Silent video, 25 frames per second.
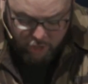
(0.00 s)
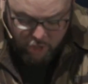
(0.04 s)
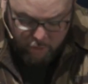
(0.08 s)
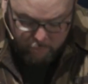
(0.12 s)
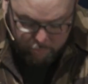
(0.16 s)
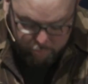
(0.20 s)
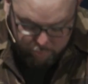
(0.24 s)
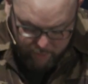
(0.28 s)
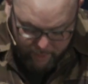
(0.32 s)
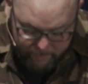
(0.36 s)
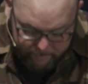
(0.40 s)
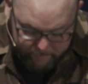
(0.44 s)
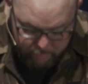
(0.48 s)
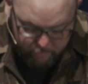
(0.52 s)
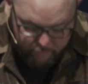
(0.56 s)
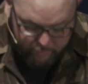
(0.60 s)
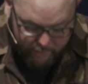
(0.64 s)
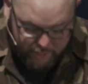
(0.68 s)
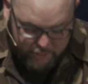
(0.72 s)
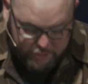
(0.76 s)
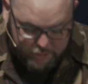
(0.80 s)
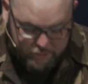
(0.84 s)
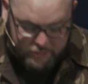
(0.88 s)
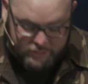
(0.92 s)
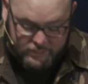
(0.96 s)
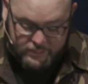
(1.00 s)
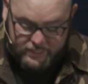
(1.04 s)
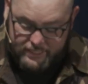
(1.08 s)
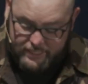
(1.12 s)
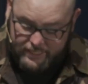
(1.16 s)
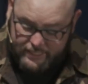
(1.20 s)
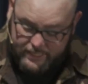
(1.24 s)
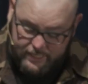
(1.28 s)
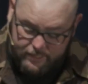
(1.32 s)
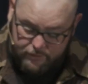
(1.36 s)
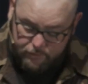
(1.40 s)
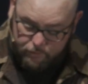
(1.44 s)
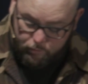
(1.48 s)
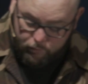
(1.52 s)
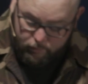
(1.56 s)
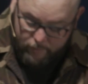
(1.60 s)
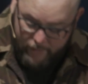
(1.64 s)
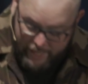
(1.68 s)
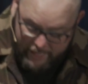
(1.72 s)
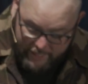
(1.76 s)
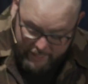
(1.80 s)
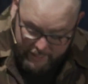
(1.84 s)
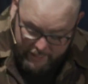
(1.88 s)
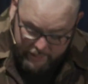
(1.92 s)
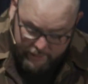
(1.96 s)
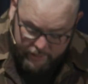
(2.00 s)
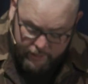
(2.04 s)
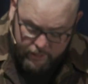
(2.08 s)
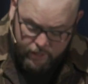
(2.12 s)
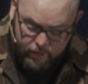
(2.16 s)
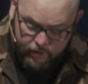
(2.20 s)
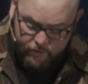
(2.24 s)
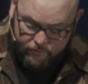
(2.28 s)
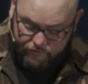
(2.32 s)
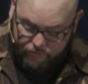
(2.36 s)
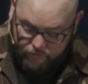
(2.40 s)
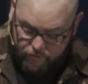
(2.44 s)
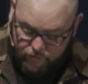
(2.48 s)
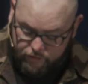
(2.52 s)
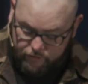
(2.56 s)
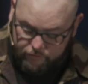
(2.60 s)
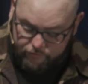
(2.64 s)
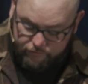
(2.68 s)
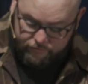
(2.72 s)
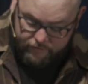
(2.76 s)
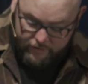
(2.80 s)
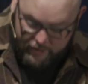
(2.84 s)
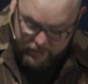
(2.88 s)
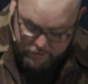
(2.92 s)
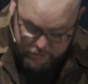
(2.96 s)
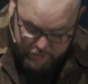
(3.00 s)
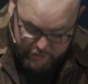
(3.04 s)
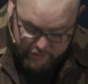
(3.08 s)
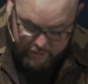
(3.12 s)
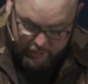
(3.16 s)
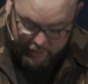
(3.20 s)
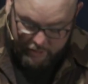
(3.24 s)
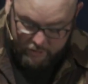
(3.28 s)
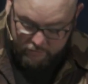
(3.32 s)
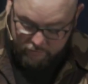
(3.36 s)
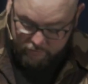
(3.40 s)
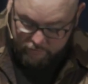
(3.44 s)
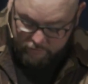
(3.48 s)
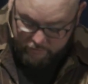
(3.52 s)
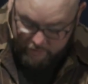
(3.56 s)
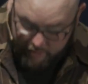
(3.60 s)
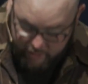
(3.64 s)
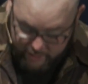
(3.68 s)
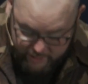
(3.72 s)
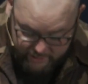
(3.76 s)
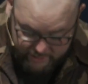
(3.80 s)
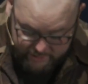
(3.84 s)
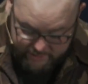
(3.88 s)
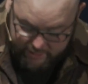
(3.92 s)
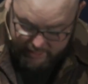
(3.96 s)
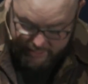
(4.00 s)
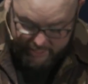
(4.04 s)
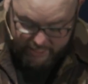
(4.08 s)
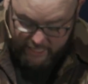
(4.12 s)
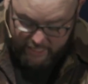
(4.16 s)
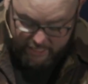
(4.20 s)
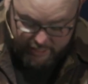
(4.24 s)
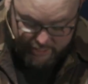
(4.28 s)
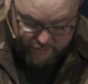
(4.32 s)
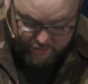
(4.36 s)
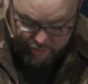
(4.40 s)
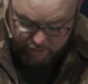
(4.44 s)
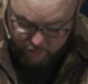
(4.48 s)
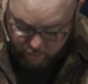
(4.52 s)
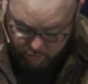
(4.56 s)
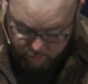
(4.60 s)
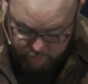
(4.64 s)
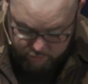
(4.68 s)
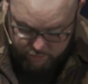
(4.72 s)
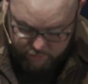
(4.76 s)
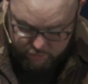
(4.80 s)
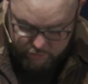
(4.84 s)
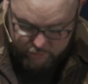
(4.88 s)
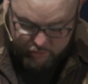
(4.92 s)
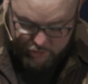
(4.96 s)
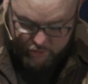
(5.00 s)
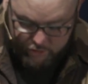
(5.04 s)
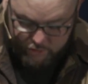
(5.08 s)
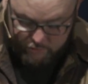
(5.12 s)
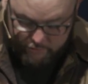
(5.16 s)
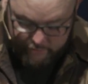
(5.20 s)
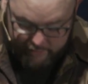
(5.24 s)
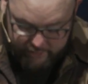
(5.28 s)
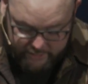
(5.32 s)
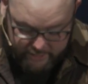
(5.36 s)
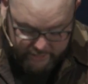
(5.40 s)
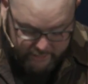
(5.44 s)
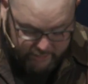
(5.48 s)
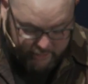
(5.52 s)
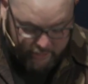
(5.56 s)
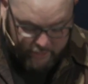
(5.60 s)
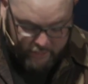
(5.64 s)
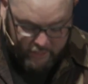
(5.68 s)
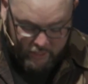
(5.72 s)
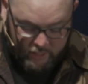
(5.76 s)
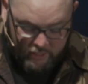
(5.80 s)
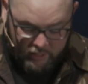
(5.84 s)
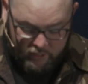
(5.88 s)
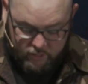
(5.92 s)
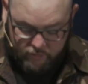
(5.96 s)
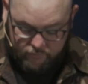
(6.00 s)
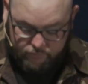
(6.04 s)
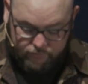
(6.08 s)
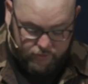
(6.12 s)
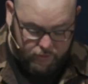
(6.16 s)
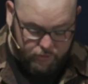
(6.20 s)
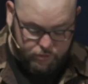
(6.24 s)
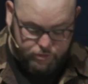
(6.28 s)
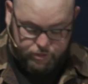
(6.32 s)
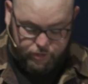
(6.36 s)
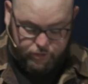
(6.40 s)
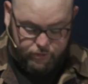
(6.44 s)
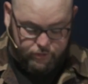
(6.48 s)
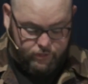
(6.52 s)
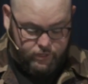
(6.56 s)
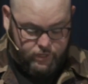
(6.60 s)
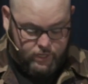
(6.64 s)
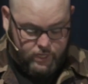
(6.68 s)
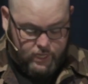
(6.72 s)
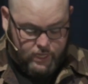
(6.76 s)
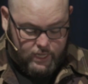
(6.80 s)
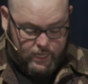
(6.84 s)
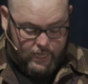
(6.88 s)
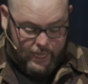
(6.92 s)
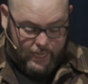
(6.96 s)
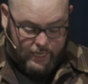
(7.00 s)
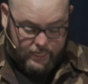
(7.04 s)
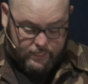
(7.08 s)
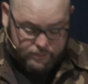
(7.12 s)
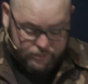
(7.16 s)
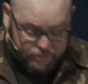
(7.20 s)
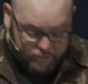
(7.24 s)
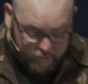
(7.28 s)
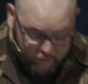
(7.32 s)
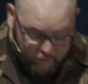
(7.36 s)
preparation to get ready for the vision and things that God has called you to in the future. And so